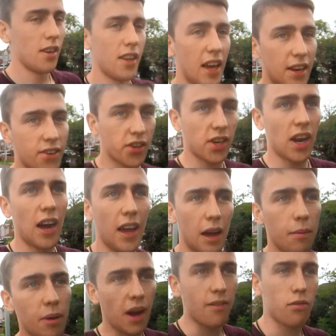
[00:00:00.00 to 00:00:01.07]
Yeah, tonight
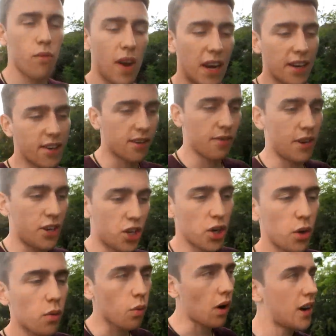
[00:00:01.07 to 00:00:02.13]
I'm going to have a relatively
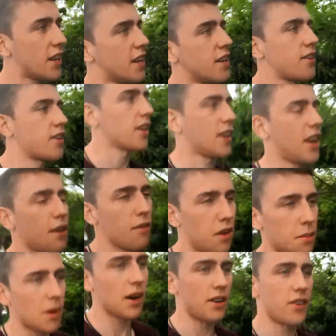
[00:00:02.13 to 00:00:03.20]
chilled one. I need to get rid
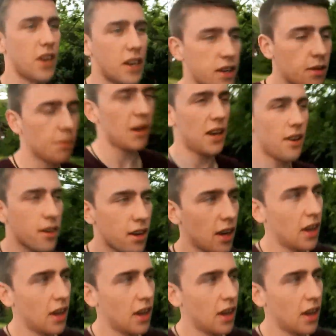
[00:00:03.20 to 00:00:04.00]
of my Santa beard